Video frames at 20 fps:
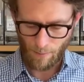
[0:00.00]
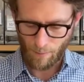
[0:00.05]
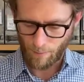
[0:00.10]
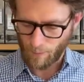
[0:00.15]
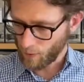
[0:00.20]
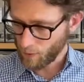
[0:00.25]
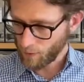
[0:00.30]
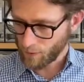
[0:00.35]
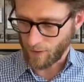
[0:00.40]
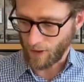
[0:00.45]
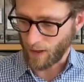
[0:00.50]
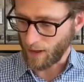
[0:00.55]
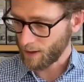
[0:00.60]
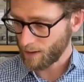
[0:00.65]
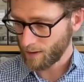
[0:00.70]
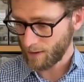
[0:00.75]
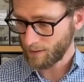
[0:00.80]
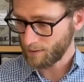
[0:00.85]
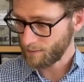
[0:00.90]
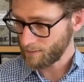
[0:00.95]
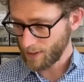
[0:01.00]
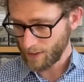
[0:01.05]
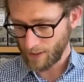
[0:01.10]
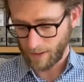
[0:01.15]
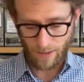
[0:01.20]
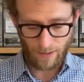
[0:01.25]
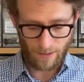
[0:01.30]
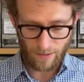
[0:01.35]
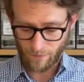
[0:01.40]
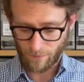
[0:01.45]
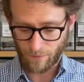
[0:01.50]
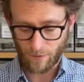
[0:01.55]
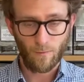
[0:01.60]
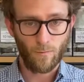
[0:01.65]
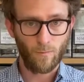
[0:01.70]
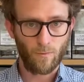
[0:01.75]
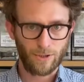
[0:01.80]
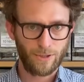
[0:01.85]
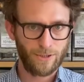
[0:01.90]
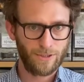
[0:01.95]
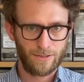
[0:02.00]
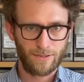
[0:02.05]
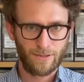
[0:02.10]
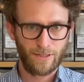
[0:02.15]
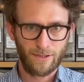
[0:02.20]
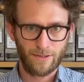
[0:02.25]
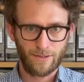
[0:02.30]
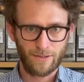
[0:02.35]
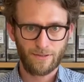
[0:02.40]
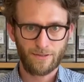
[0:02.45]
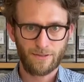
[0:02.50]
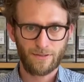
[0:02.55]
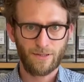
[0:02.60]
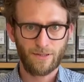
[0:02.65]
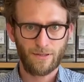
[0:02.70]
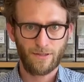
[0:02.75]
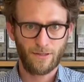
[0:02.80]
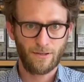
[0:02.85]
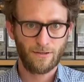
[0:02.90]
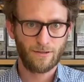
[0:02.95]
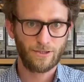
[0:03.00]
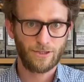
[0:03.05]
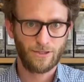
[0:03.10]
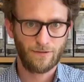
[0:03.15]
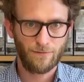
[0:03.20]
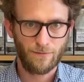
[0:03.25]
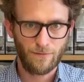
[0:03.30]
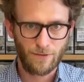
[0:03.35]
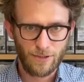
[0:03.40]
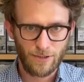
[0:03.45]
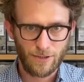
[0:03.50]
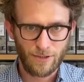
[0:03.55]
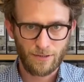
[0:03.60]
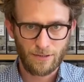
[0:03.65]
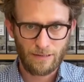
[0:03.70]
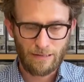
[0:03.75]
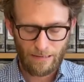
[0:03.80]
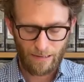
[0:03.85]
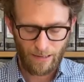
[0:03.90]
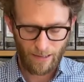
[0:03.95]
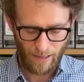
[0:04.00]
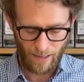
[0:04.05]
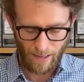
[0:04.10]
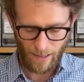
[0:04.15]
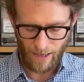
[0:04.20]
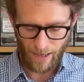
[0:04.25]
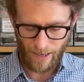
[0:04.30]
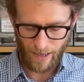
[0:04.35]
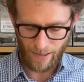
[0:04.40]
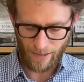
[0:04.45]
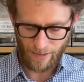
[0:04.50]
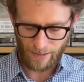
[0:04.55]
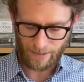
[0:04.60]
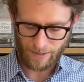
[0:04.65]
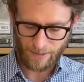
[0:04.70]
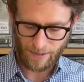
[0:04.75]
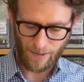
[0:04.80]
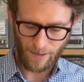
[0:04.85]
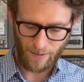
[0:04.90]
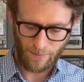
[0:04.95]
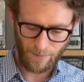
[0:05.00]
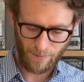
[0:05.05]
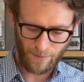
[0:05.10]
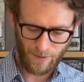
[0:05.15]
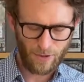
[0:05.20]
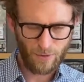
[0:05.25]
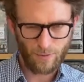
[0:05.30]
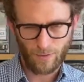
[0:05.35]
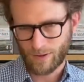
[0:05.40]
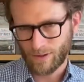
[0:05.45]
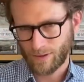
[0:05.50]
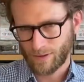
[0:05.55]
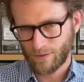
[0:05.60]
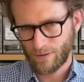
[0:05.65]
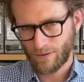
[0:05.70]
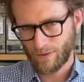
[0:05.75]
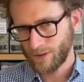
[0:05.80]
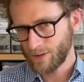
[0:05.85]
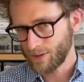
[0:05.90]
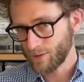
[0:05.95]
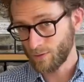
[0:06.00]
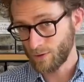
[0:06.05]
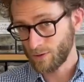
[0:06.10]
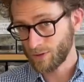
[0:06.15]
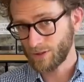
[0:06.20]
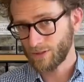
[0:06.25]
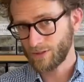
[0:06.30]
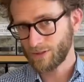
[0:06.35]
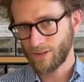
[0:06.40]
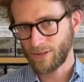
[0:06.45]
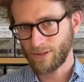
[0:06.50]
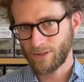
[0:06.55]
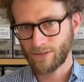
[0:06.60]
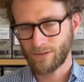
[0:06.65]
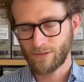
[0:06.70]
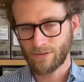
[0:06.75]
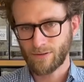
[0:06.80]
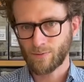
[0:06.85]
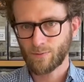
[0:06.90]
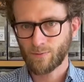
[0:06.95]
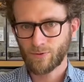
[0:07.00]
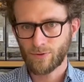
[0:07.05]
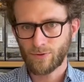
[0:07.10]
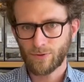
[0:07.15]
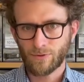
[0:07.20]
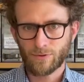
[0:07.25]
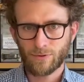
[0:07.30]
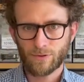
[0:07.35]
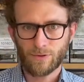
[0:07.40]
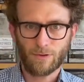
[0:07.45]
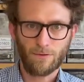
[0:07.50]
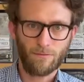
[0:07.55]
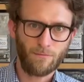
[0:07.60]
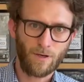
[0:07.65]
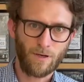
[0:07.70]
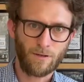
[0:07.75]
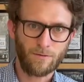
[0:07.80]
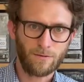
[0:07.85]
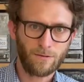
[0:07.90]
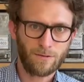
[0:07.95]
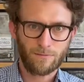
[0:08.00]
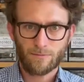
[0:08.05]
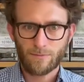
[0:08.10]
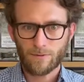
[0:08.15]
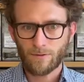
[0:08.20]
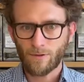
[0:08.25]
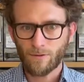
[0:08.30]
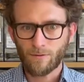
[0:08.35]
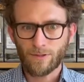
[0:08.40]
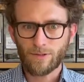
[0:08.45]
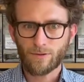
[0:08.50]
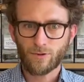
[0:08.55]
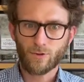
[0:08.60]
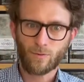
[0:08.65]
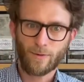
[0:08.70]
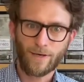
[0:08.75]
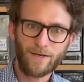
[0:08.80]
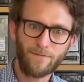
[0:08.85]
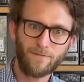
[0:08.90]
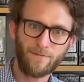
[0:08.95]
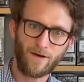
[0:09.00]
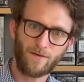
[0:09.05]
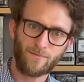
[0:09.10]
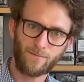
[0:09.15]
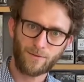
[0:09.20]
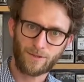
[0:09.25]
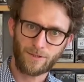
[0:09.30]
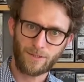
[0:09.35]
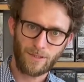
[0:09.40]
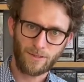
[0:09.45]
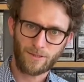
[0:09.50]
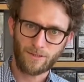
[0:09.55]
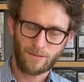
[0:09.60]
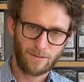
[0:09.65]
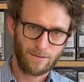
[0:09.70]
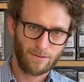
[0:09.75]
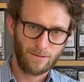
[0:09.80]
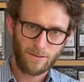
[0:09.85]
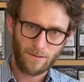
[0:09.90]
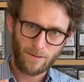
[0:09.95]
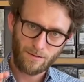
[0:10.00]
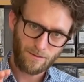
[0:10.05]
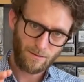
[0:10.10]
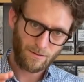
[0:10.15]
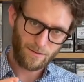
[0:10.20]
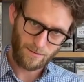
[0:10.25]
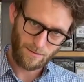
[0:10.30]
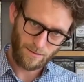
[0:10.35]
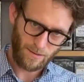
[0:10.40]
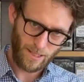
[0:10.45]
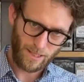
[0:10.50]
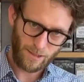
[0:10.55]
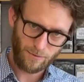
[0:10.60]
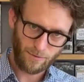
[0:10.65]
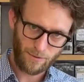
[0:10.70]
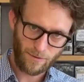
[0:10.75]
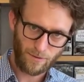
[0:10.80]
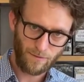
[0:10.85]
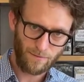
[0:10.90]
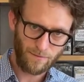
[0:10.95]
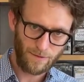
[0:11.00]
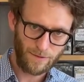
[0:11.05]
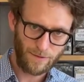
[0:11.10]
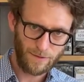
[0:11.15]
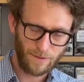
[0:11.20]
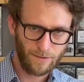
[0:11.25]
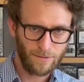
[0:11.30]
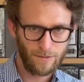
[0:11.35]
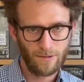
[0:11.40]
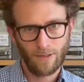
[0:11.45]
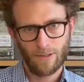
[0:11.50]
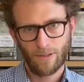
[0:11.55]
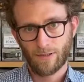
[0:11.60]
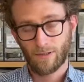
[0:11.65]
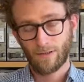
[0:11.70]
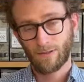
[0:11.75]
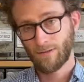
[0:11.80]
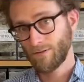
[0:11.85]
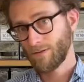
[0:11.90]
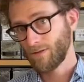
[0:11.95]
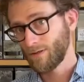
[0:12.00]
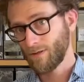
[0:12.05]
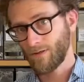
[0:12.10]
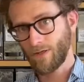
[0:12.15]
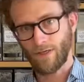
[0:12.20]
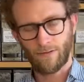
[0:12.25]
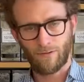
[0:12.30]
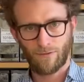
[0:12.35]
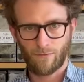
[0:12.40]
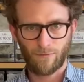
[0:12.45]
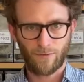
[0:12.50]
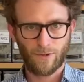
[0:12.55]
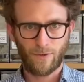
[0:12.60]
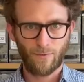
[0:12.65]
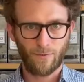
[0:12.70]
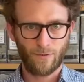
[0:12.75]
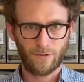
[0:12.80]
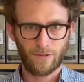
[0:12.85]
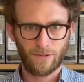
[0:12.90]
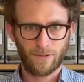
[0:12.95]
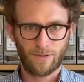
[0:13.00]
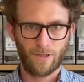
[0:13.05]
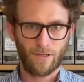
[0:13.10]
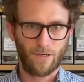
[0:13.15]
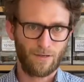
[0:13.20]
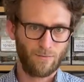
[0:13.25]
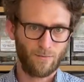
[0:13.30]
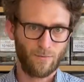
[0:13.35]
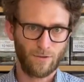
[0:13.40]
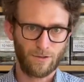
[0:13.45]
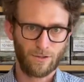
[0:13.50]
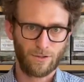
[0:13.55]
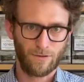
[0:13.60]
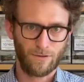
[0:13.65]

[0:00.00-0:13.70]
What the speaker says: Both are different washing stations in the Yirgacheffe region, and these washing stations produce around only 25% natural coffees, and 3/4 are washed